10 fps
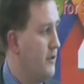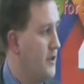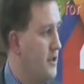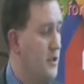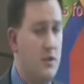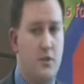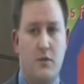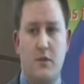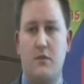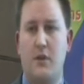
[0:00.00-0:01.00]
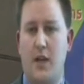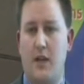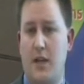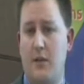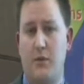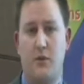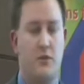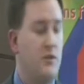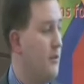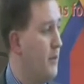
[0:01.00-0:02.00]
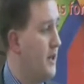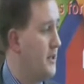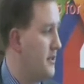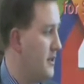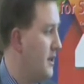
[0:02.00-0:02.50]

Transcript: VC and she had happily used it in the past,